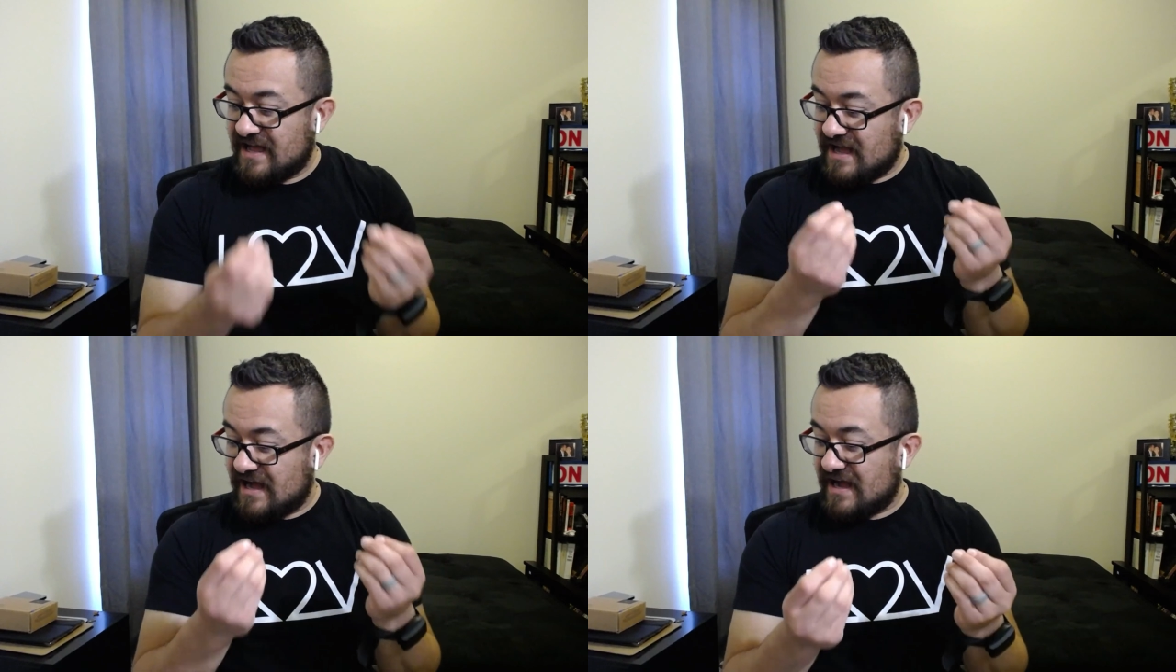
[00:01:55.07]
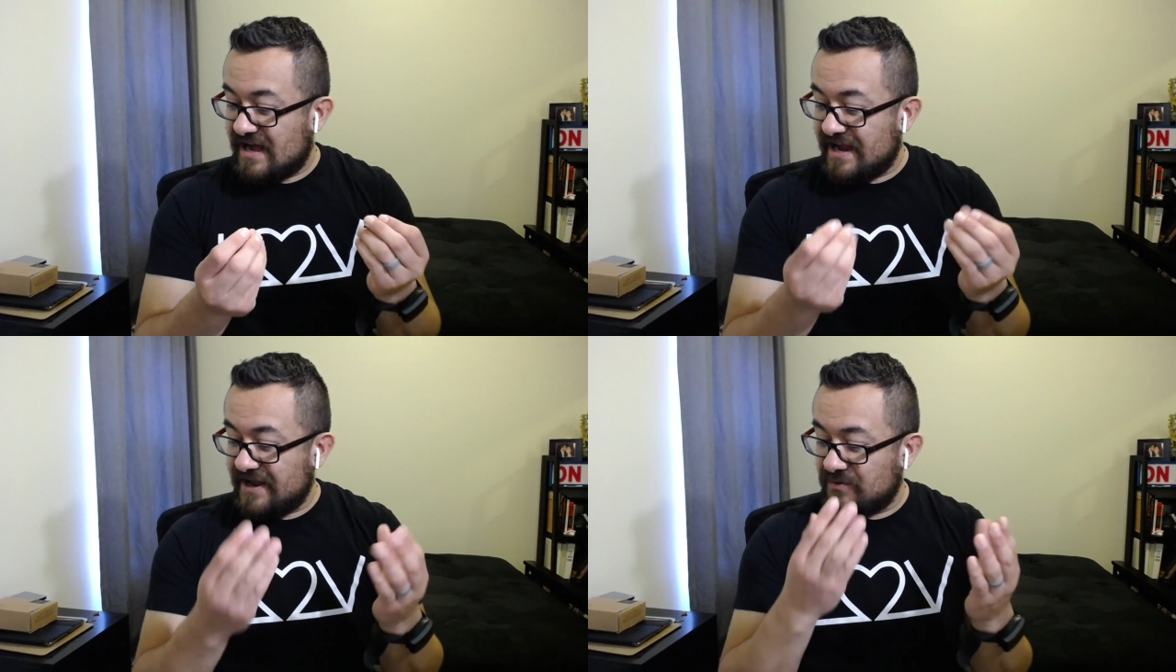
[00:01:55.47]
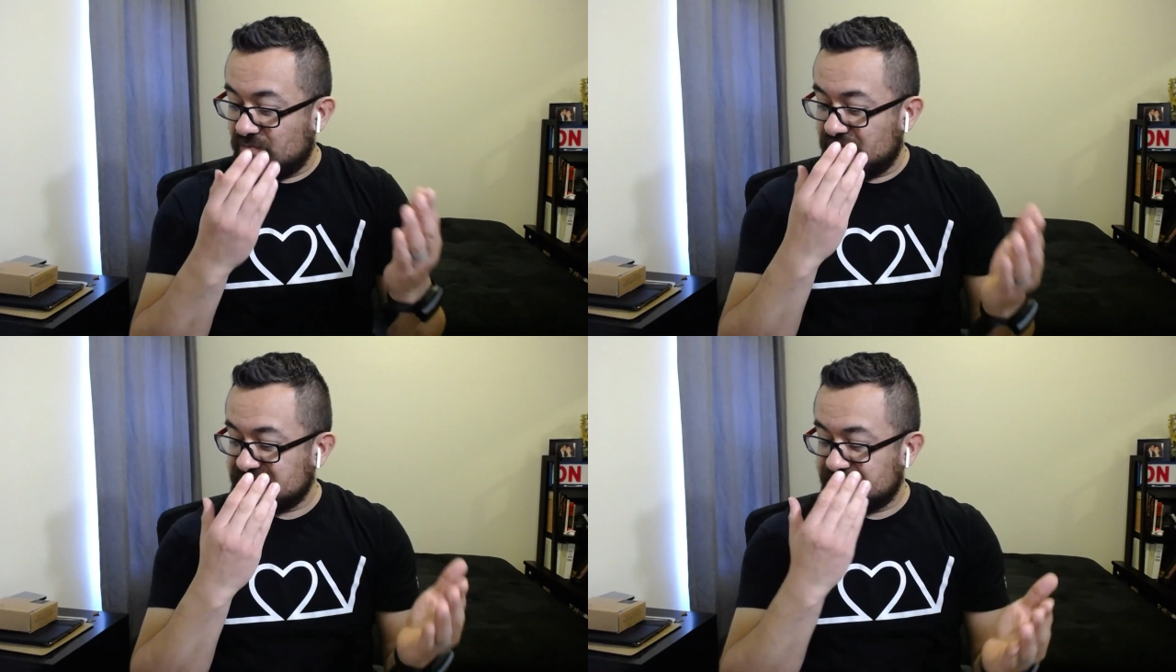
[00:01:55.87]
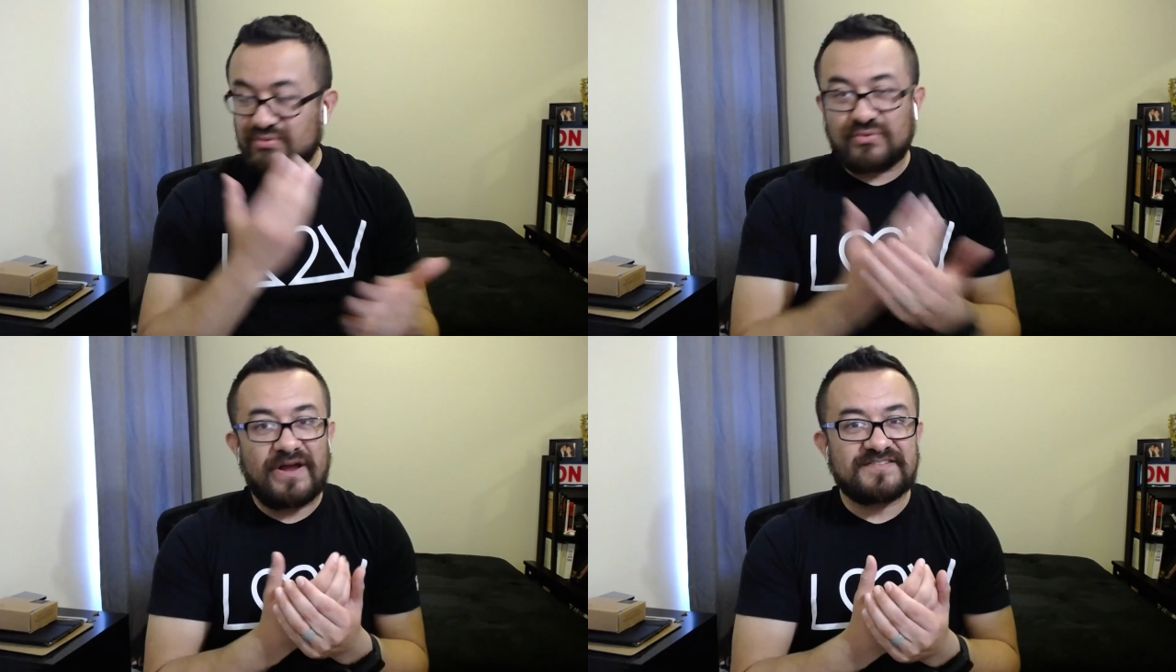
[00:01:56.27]
I was
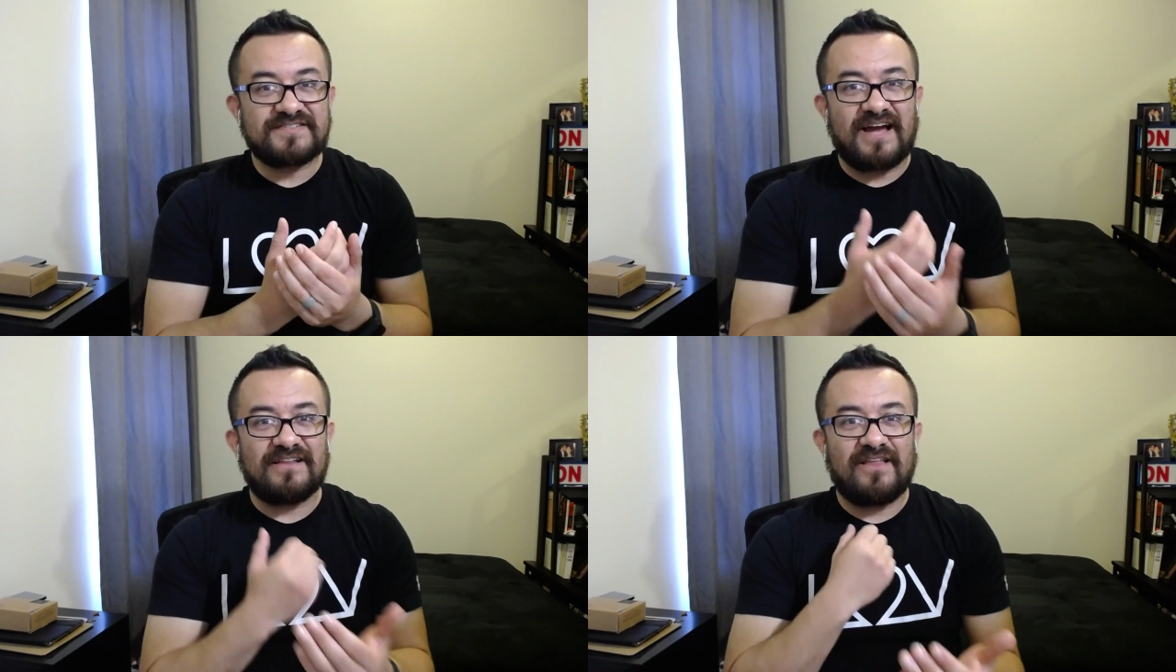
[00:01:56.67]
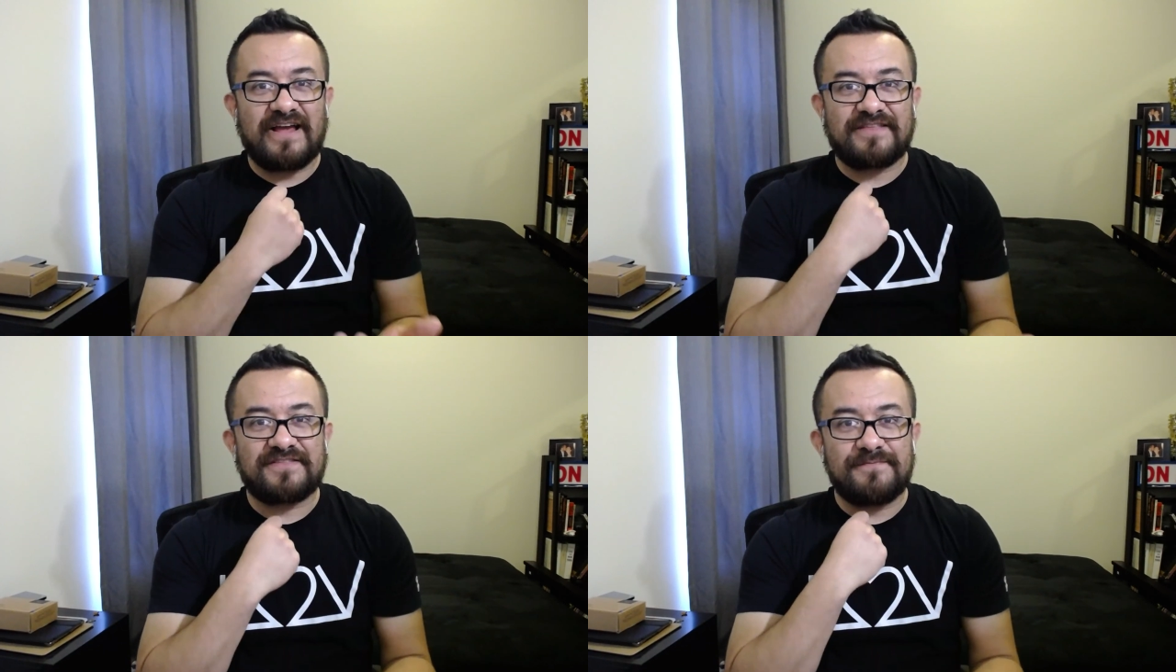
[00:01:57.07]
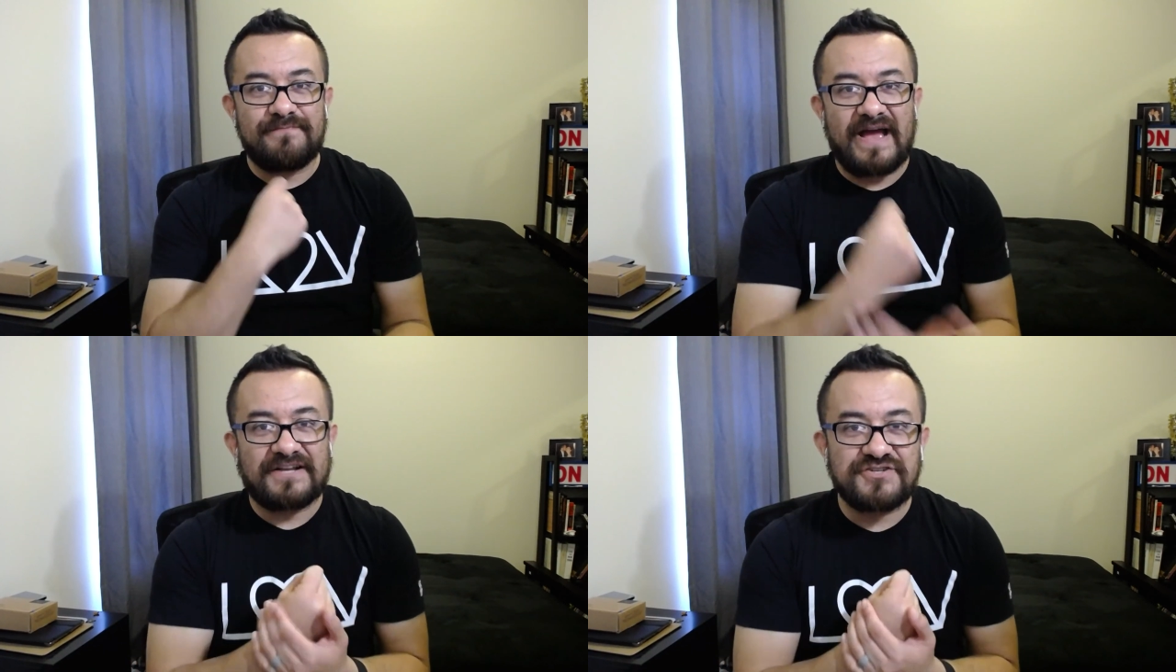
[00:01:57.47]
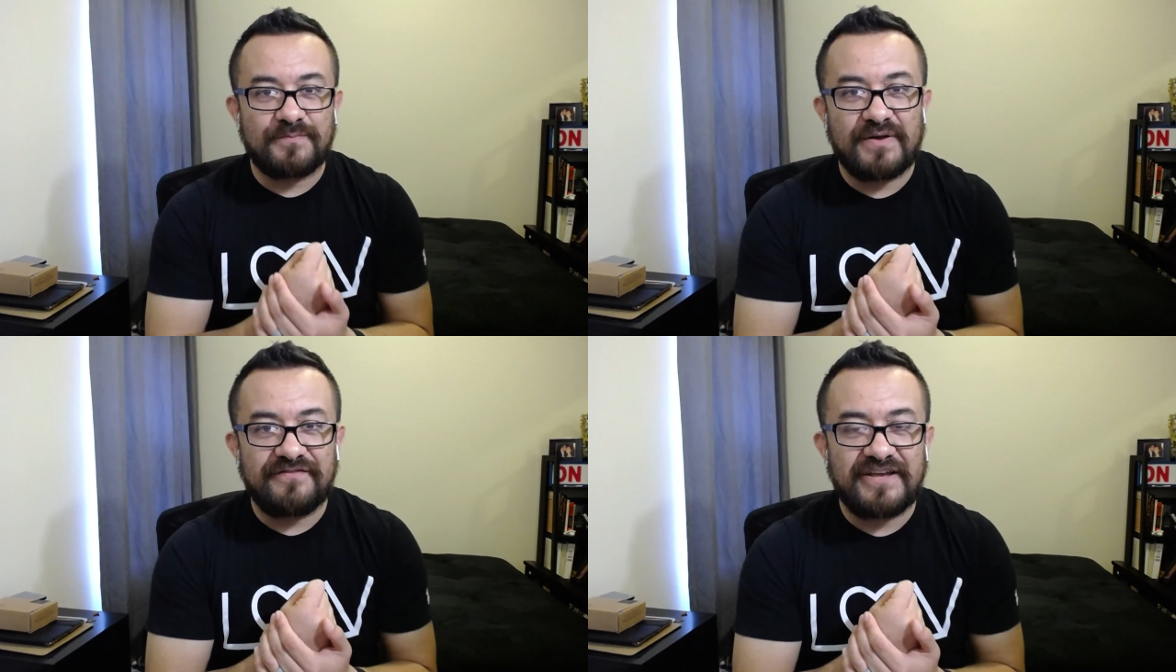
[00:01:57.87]
impressed. I liked the
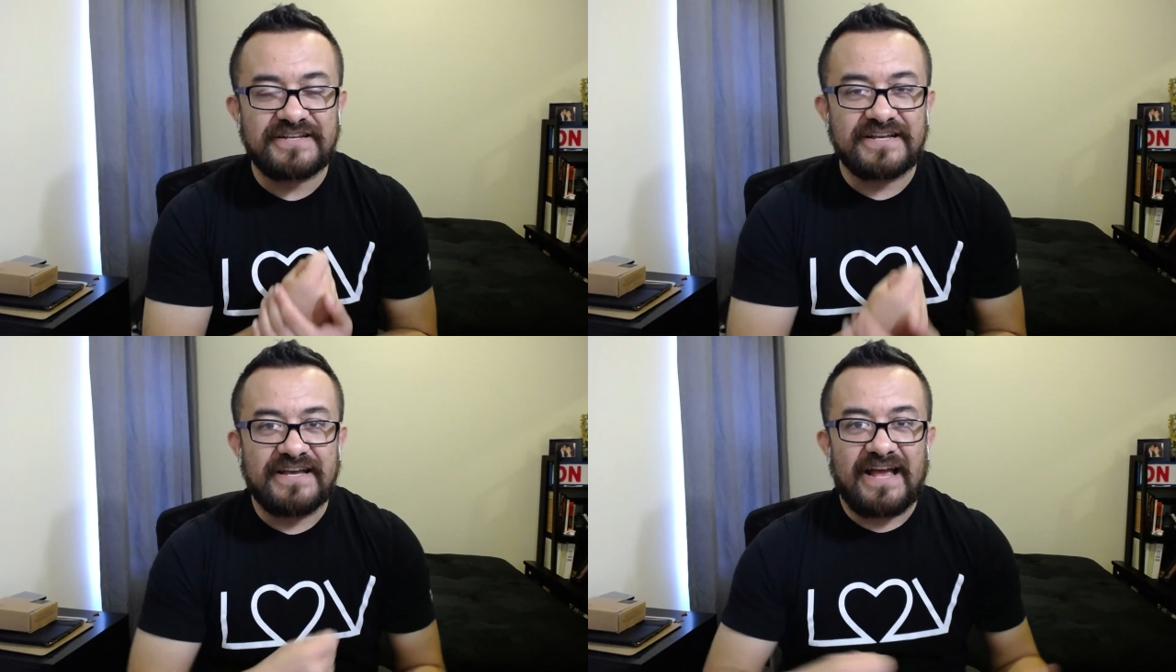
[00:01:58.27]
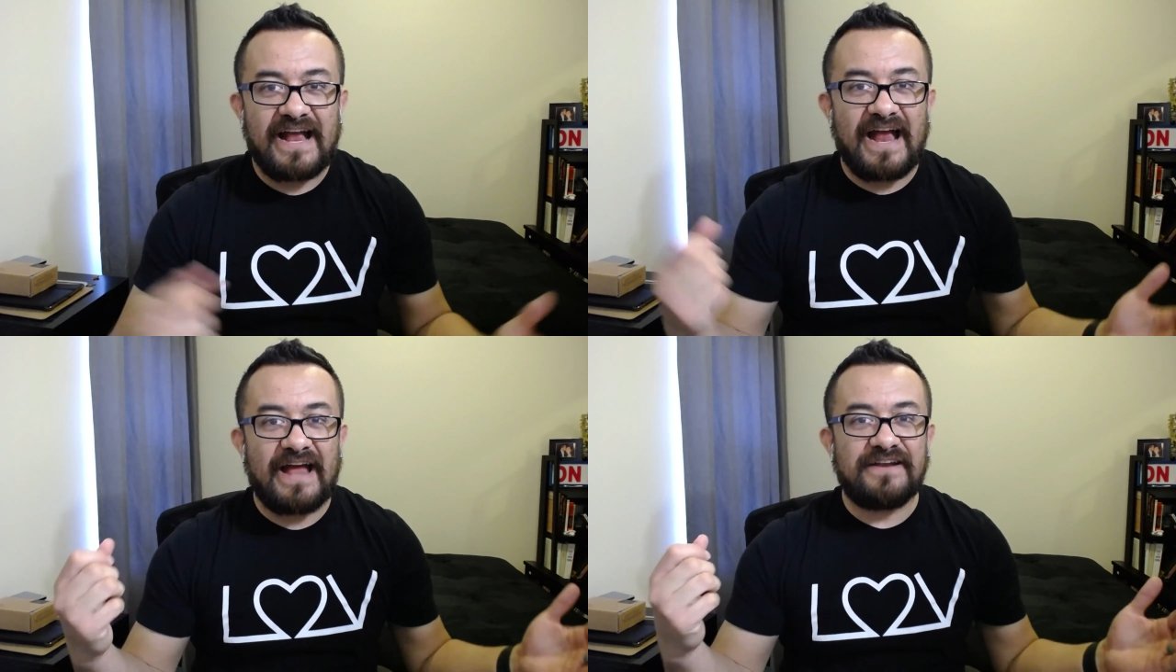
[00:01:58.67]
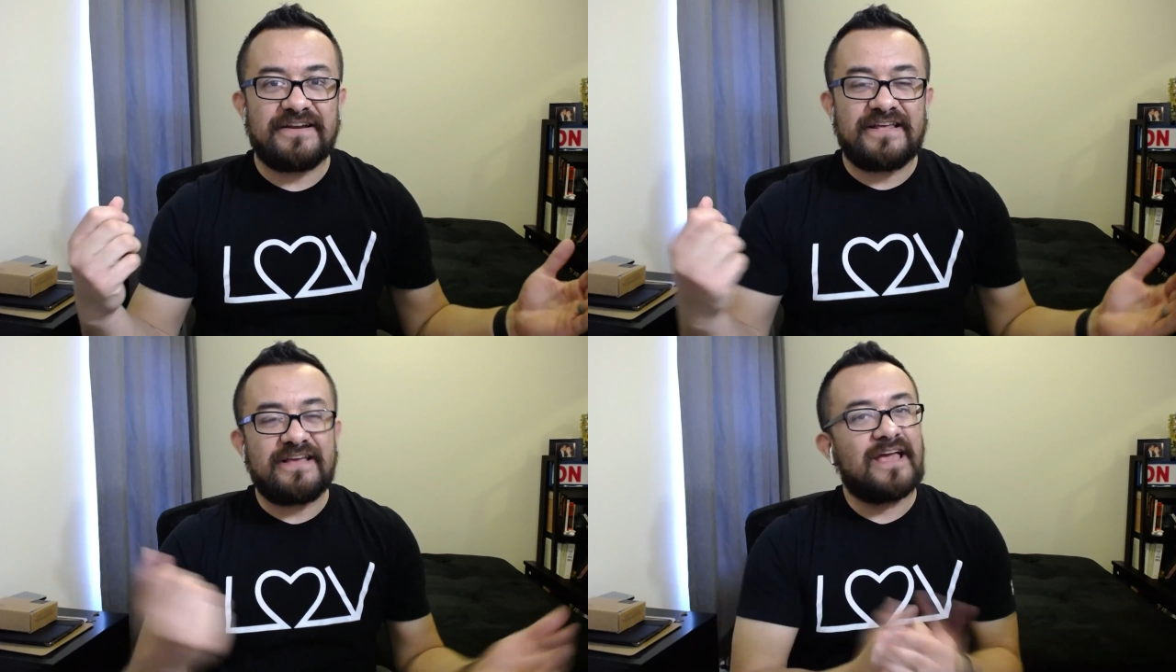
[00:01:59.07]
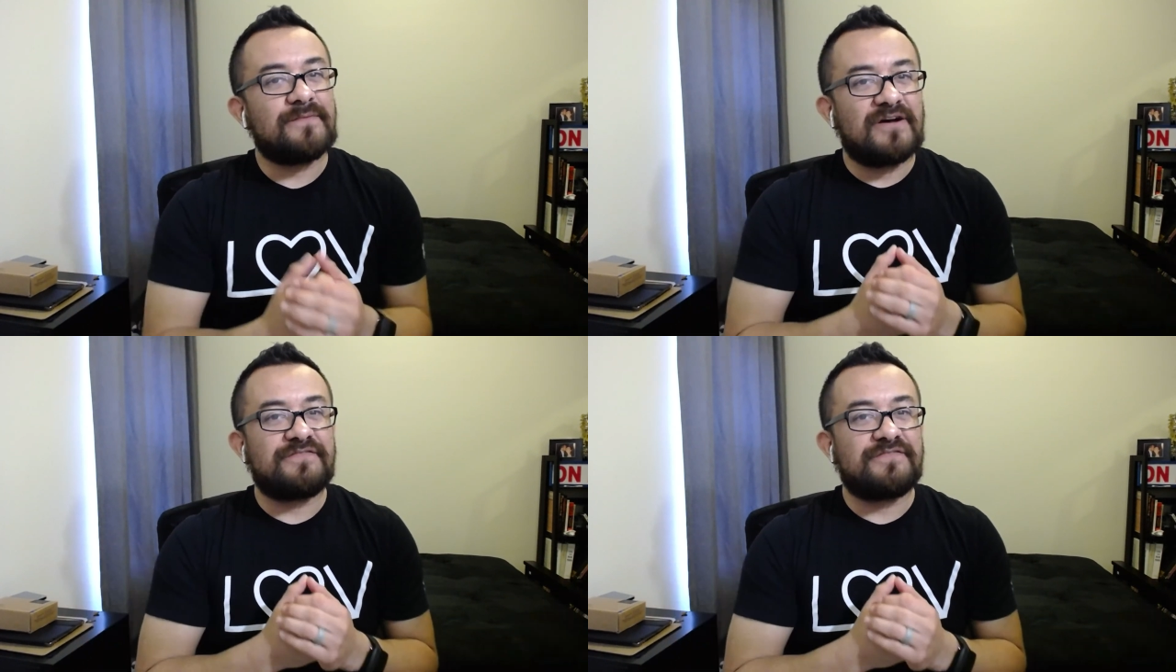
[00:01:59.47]
matchup of it. And he came out